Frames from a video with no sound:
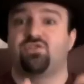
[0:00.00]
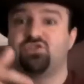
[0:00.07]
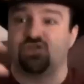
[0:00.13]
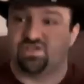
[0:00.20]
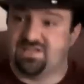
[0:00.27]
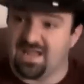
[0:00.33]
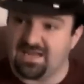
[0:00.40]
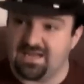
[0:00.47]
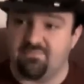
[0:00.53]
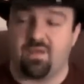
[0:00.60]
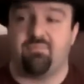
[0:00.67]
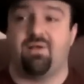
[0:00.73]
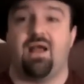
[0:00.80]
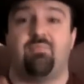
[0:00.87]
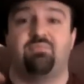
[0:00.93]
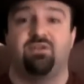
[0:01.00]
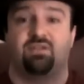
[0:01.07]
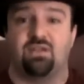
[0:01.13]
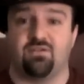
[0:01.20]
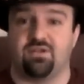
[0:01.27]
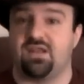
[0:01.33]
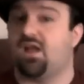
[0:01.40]
was just gaining my
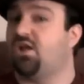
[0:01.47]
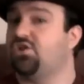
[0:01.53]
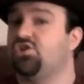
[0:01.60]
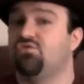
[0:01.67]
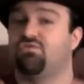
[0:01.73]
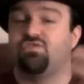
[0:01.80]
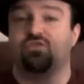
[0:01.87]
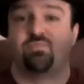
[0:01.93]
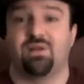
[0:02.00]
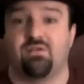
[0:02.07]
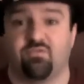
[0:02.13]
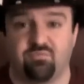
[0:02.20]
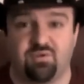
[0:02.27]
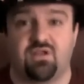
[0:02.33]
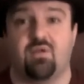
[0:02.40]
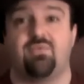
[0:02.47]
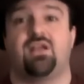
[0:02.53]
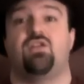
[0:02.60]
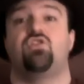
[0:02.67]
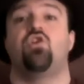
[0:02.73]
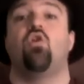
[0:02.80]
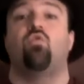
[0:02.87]
popularity on YouTube and I was
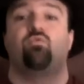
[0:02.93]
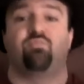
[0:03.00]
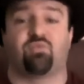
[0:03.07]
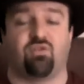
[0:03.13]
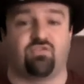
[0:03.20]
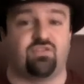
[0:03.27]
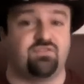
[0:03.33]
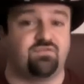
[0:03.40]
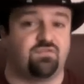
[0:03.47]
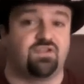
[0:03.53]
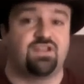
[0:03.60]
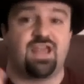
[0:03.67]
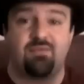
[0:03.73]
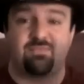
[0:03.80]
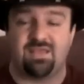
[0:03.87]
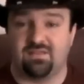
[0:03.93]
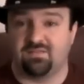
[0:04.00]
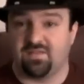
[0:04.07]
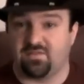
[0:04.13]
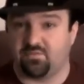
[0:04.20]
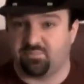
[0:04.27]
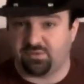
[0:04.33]
becoming a known person for gaming
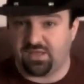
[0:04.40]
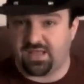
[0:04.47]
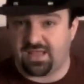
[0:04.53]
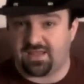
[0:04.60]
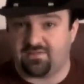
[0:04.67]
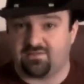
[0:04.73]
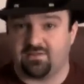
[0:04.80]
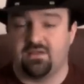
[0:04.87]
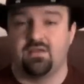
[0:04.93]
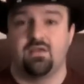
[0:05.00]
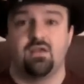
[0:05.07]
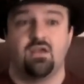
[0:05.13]
and Let's Plays